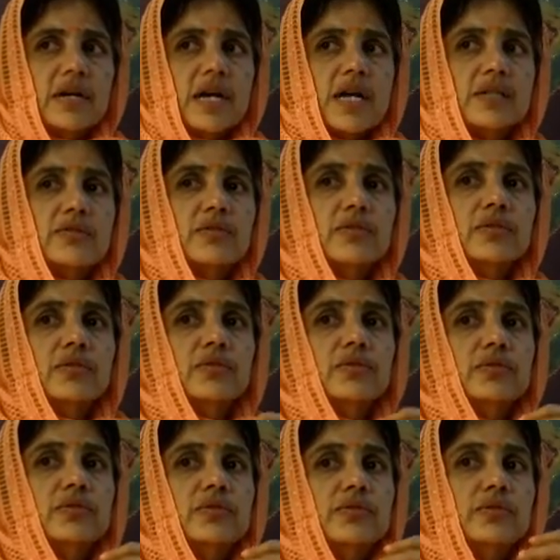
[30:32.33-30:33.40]
And so the
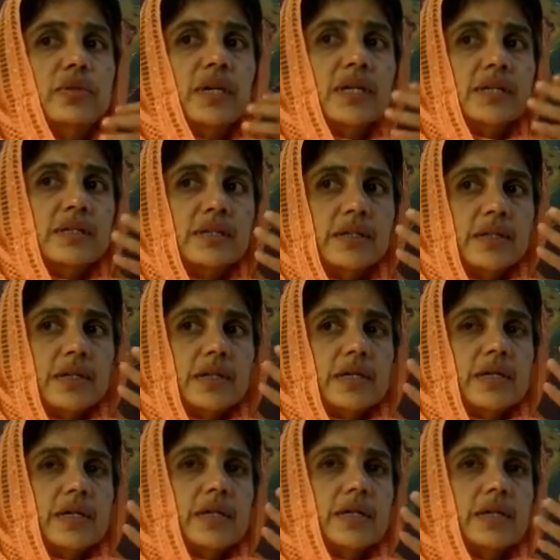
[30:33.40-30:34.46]
student
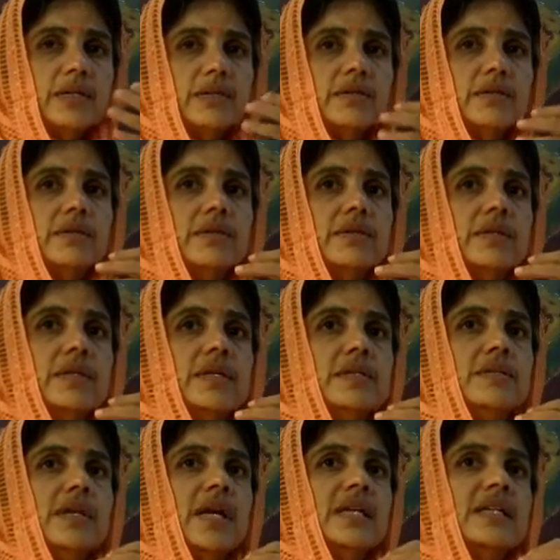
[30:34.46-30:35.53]
is,
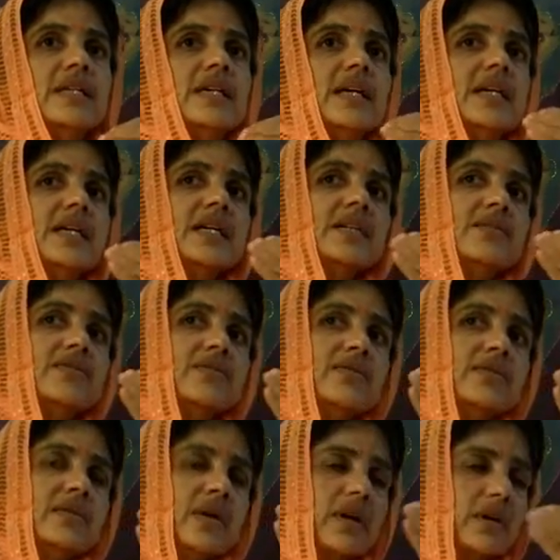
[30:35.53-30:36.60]
is encouraged to
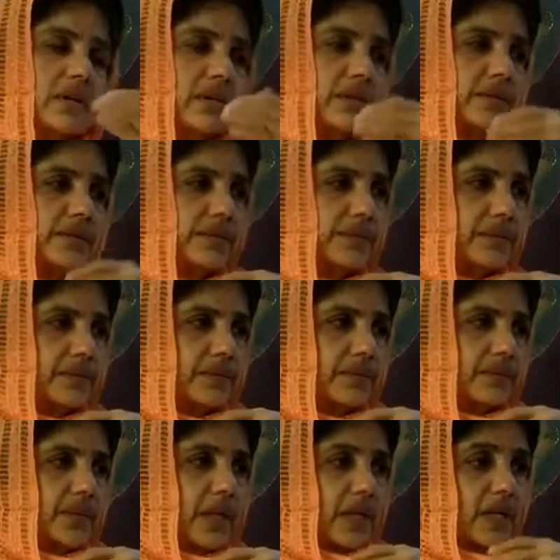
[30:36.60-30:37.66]
talk,
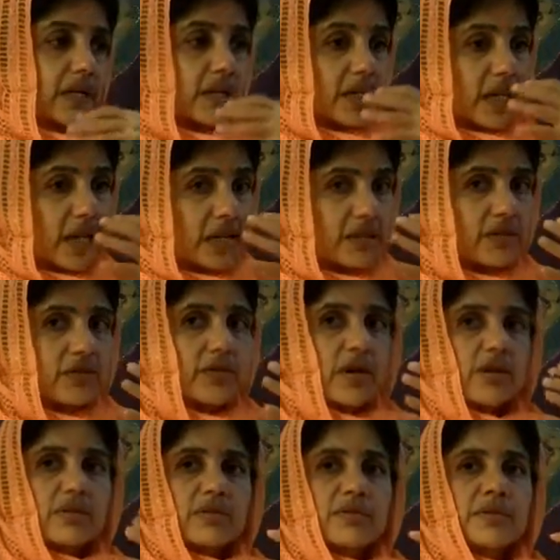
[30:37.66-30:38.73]
encouraged to
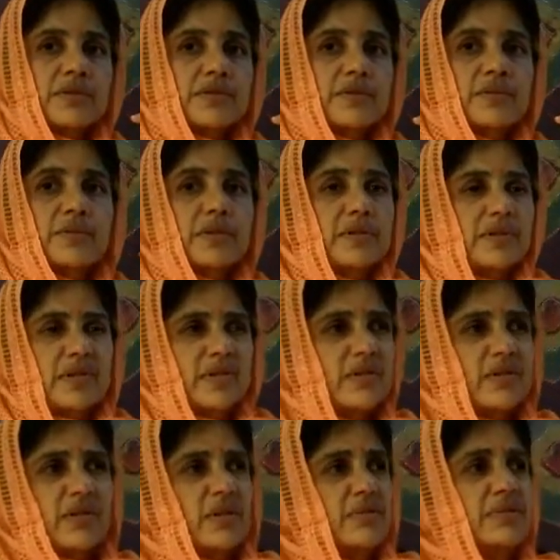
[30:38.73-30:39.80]
ask questions because this is
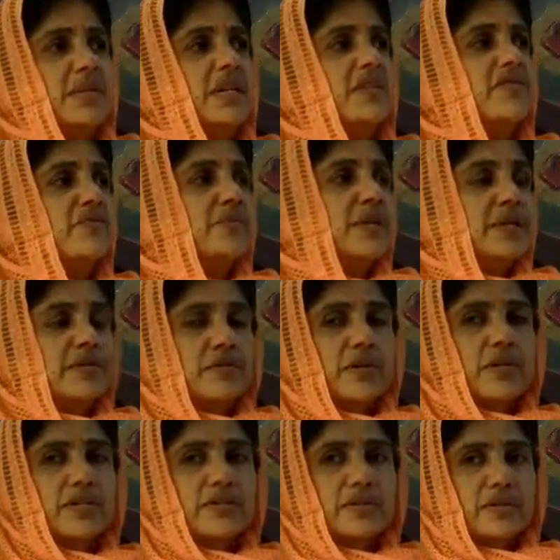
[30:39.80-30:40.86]
not a belief based
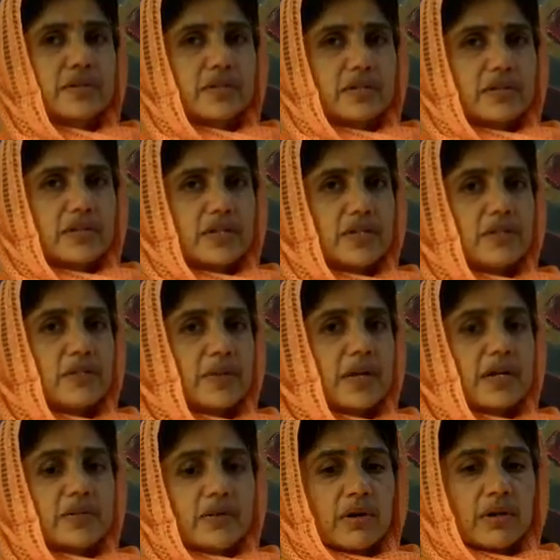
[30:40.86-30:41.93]
tradition.
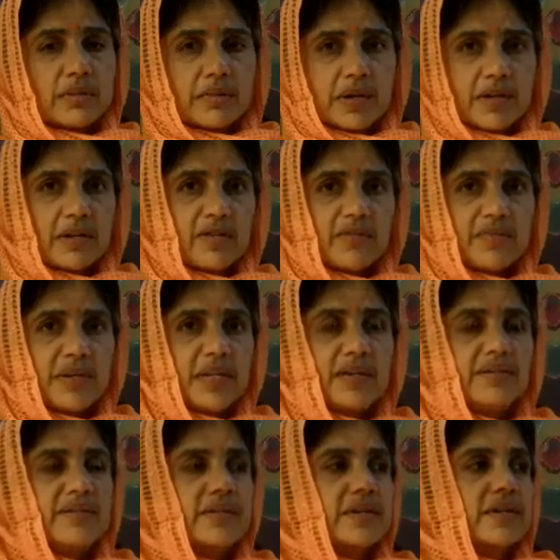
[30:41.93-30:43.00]
Ishvara is not a matter of
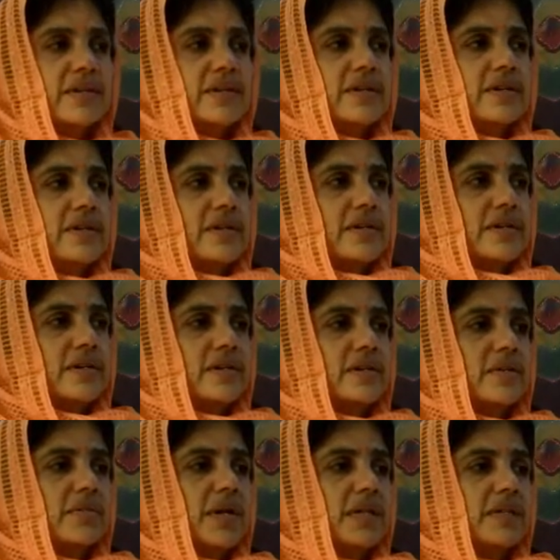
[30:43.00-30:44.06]
belief, it's
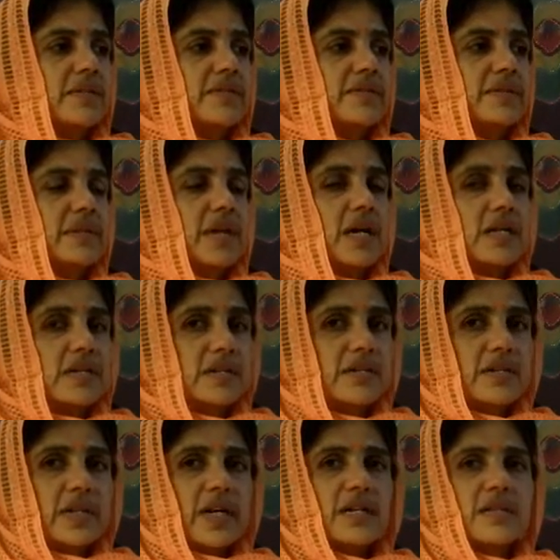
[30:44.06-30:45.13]
a matter for
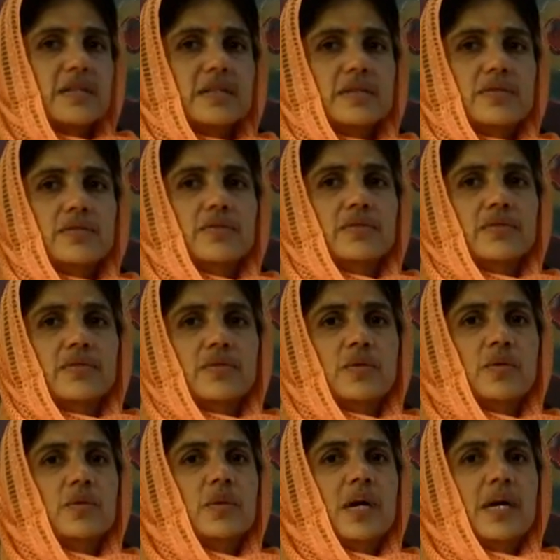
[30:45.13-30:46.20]
understanding the truth of
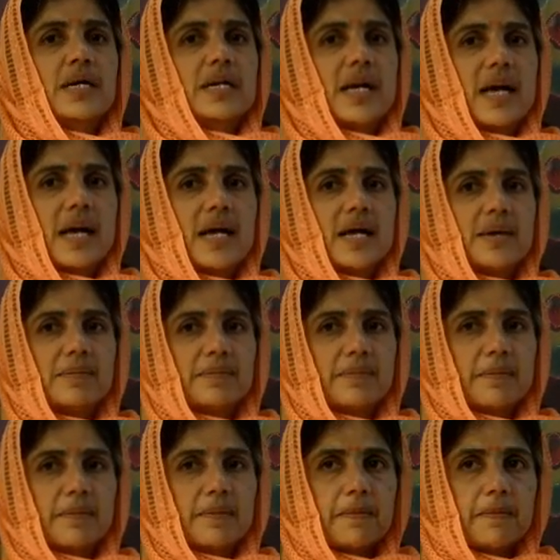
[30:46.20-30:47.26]
who I am.